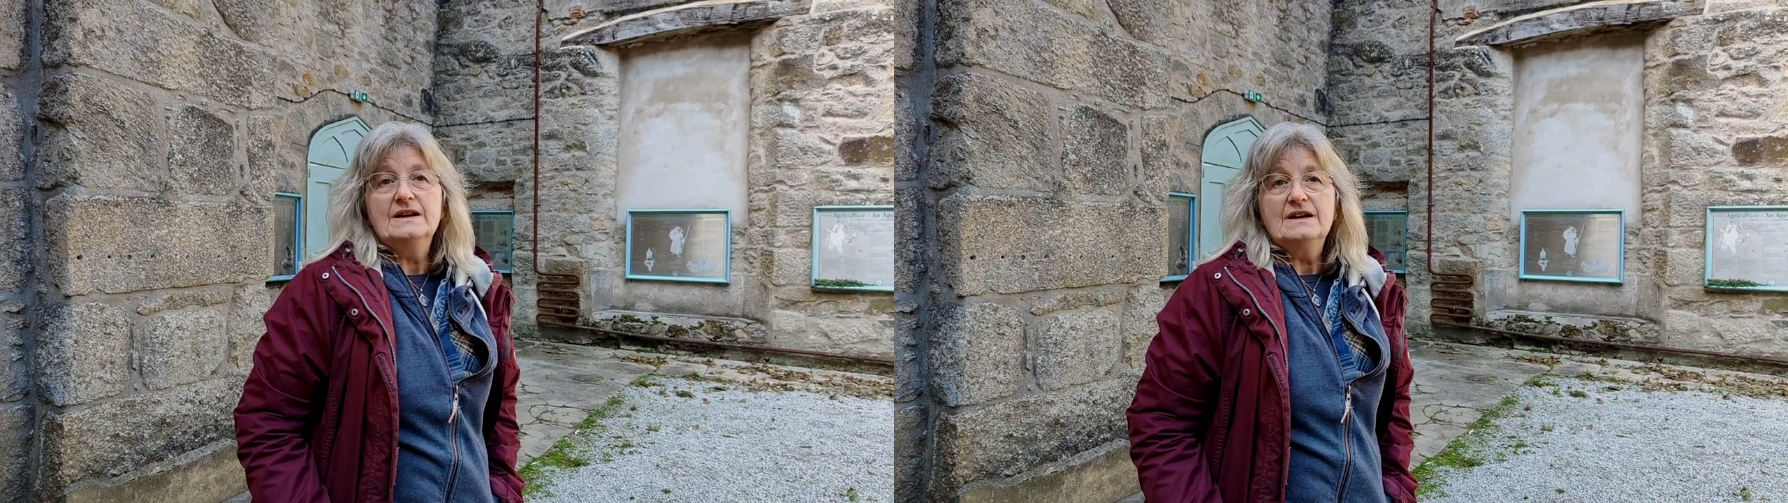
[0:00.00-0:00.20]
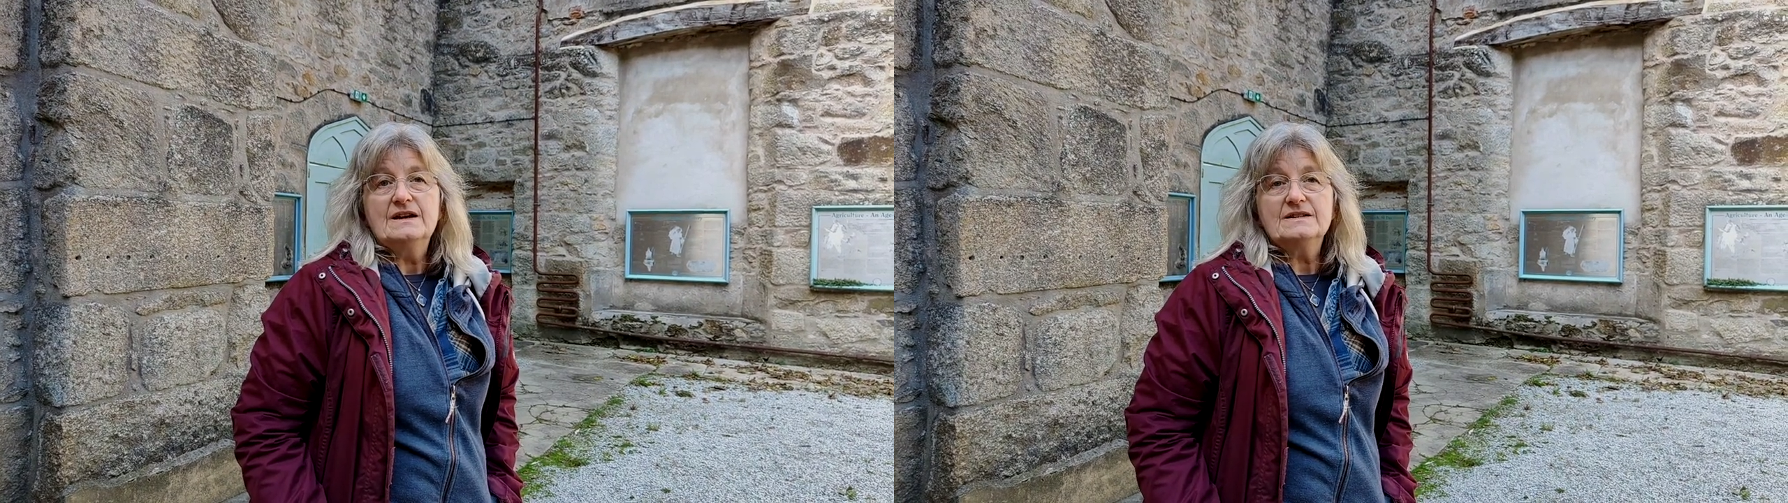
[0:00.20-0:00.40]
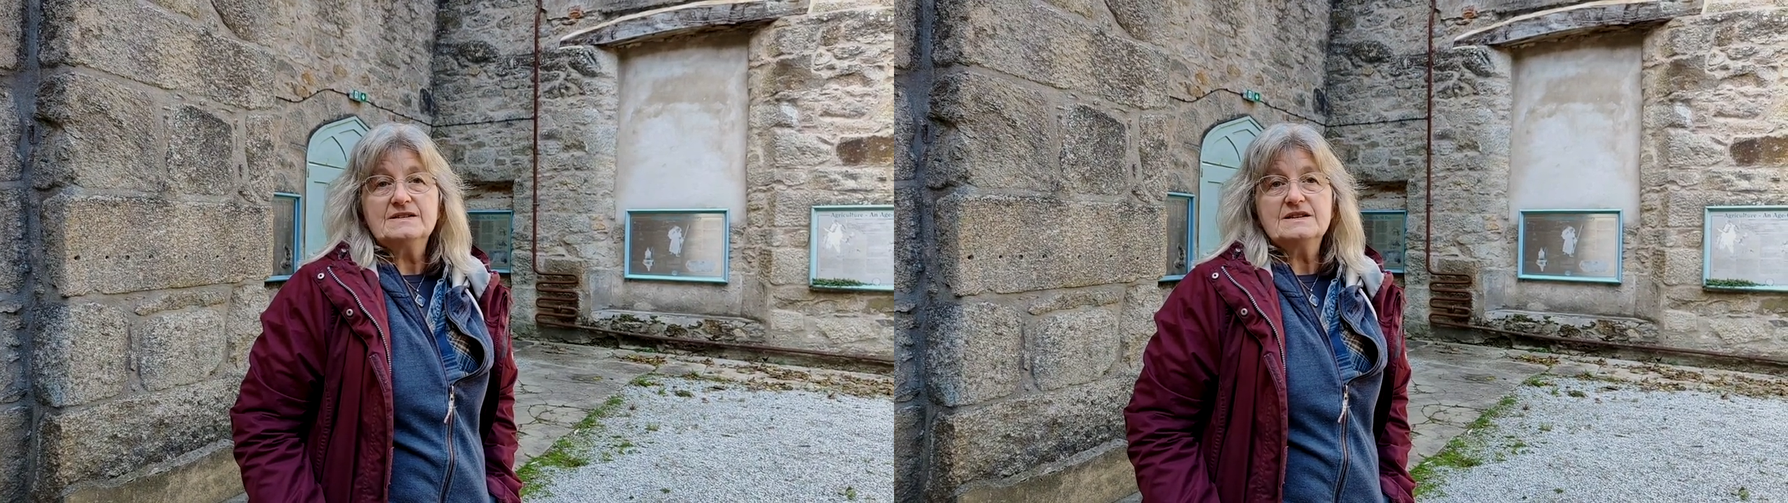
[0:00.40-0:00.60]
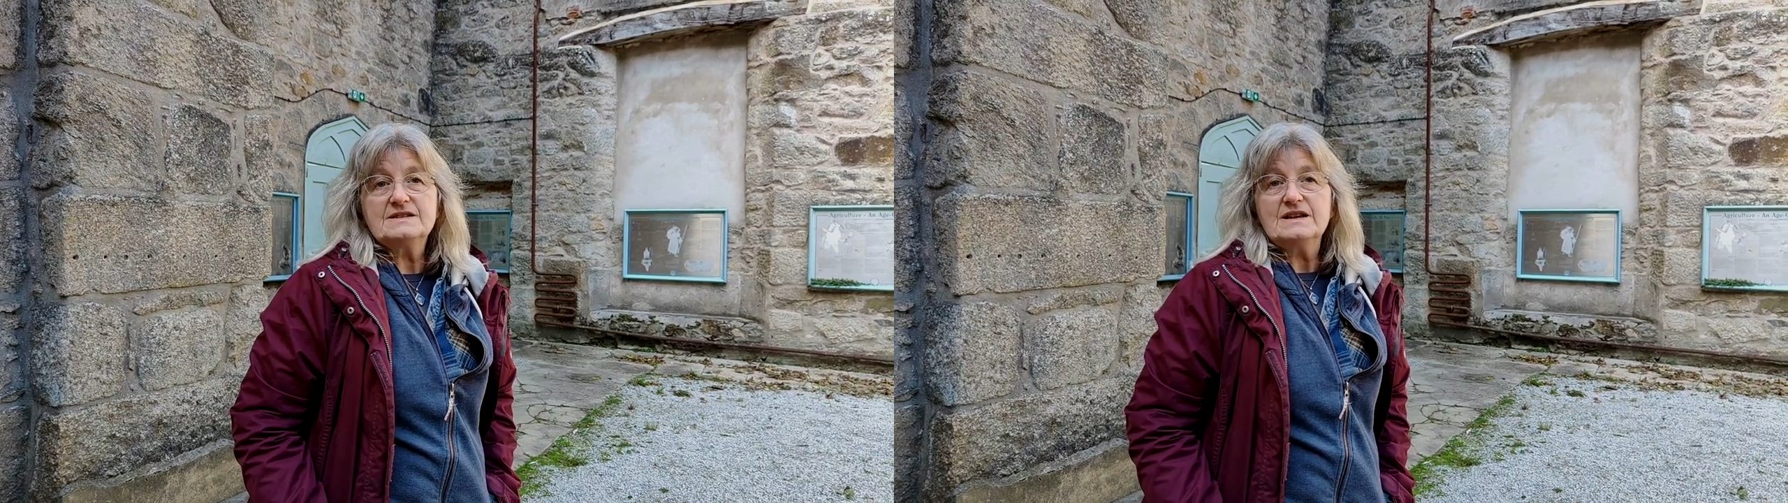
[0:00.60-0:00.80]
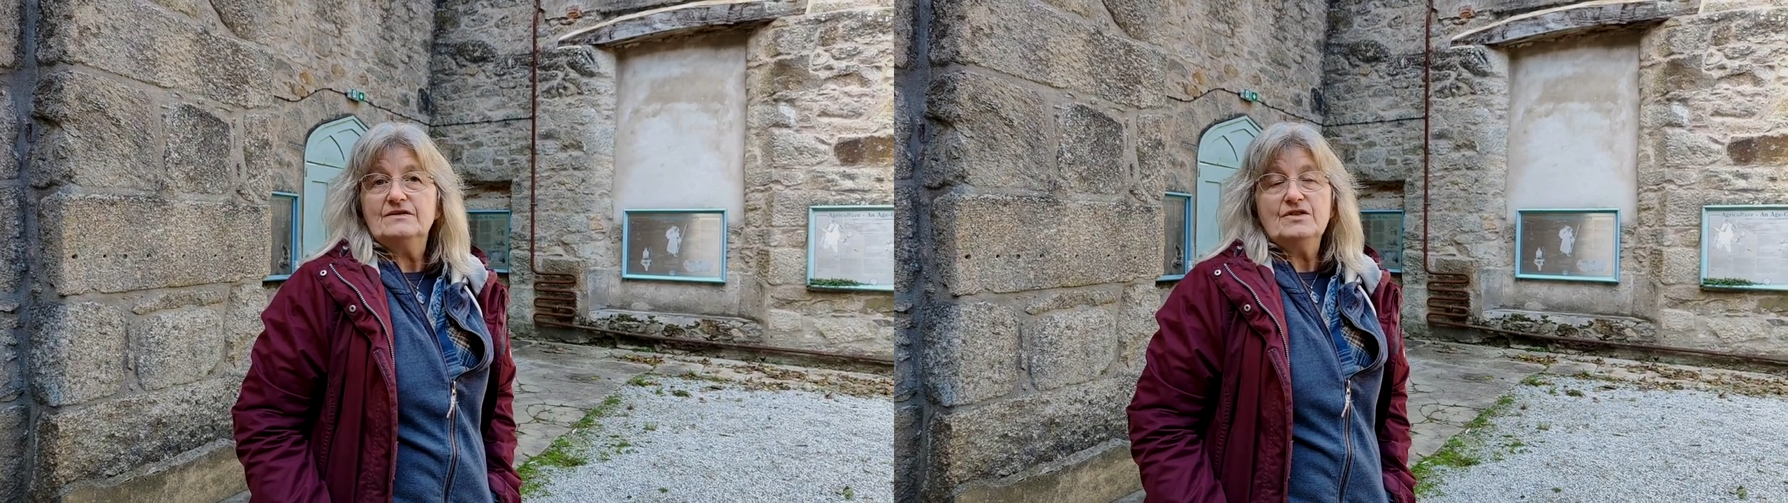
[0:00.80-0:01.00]
Brilliant. And since
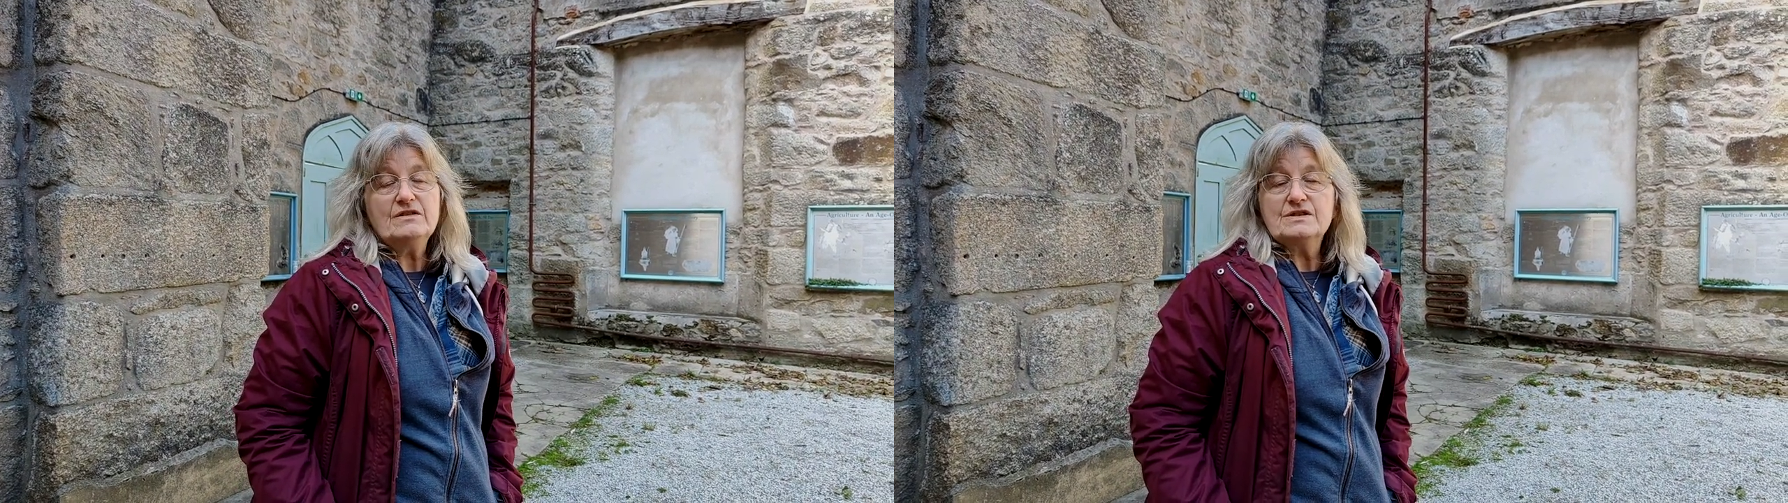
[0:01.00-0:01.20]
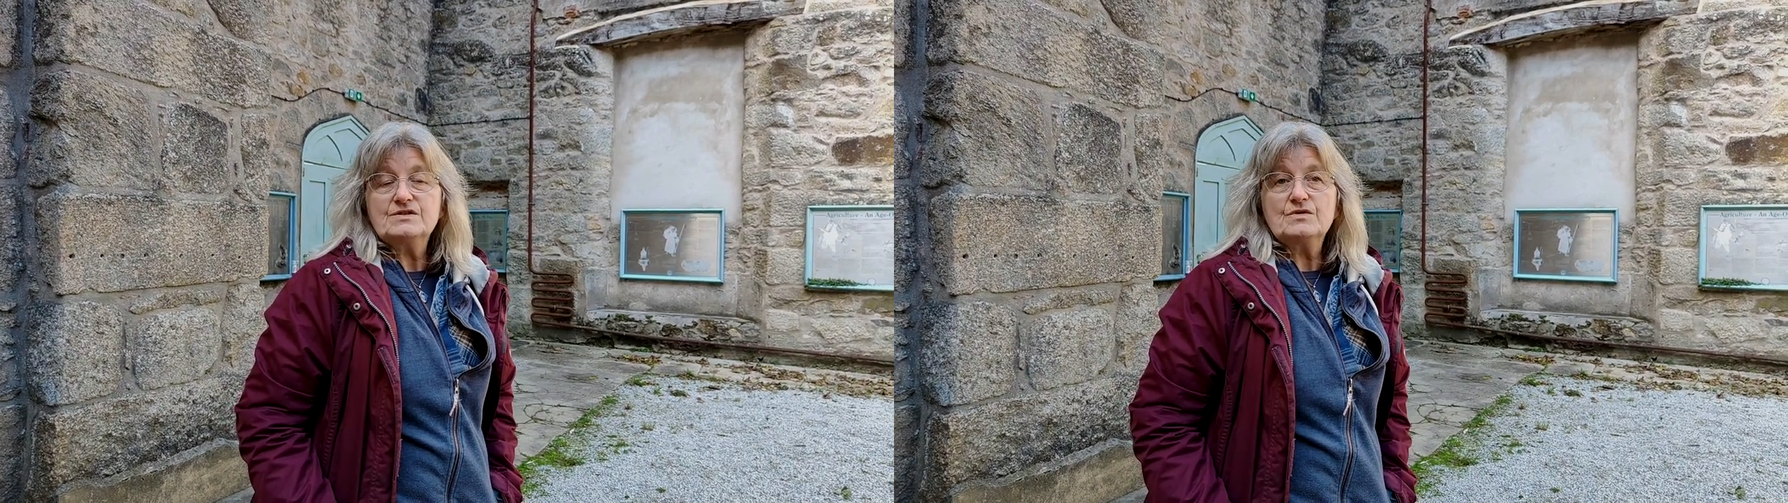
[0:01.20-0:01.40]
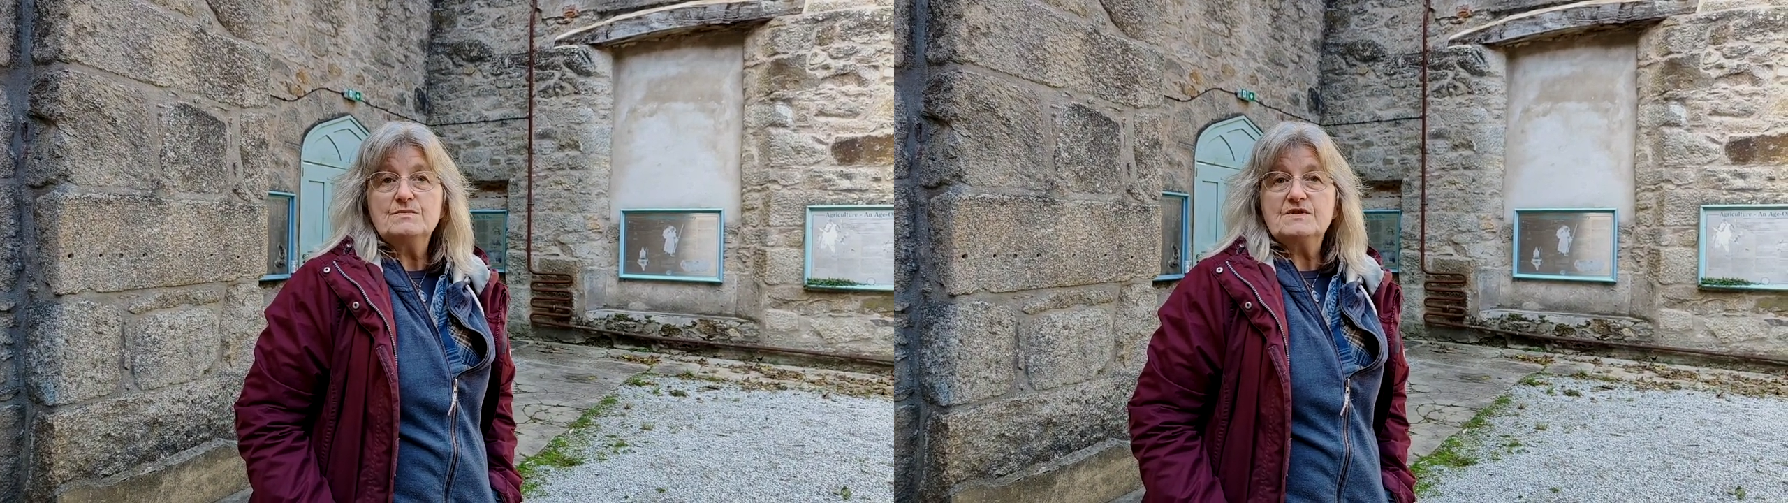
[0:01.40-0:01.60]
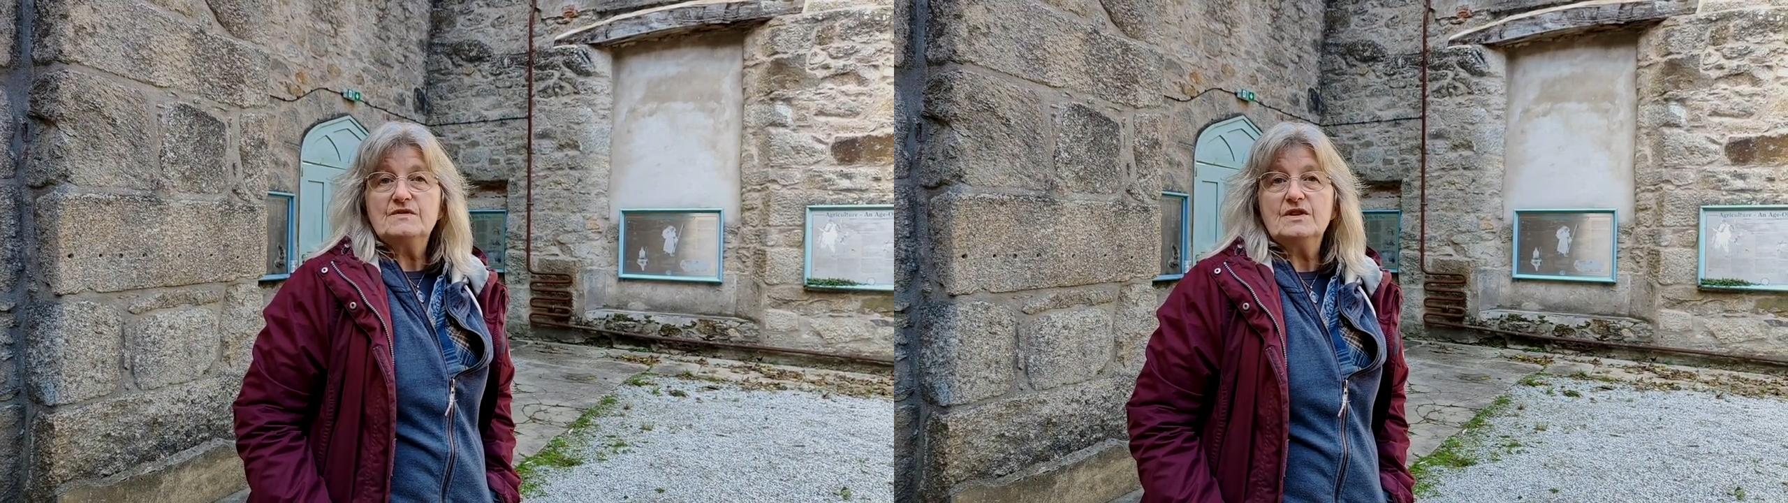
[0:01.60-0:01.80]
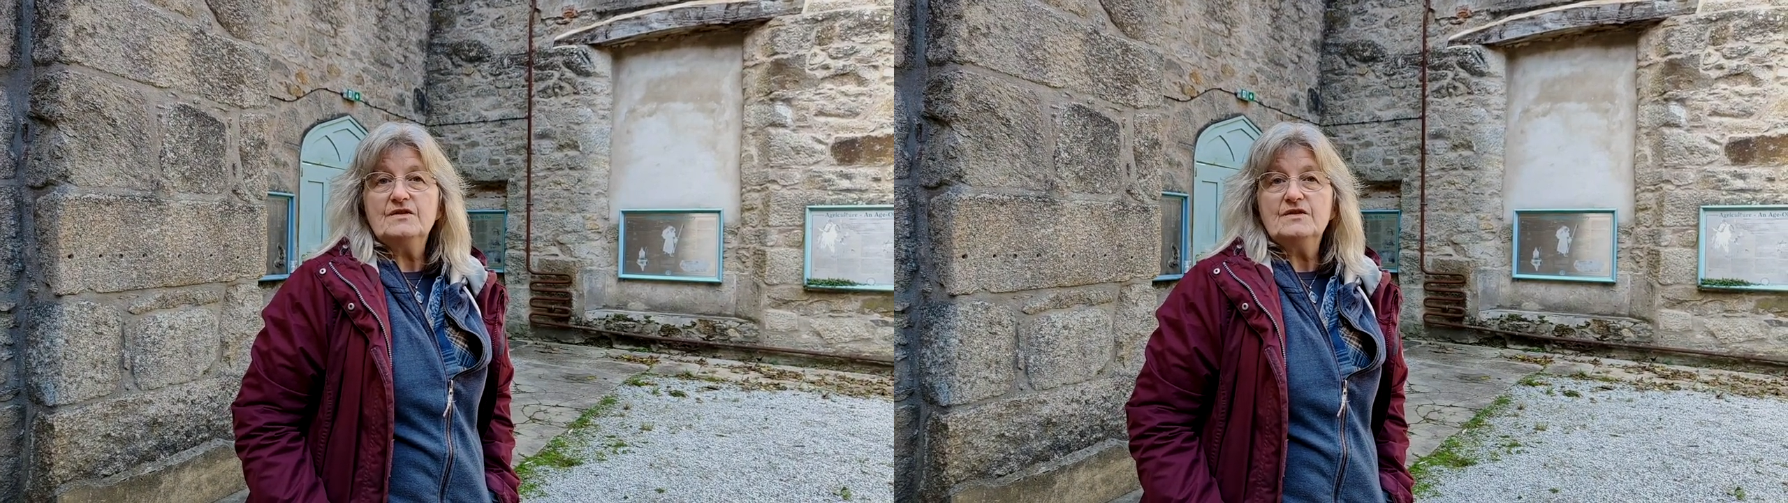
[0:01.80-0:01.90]
then, various groups have,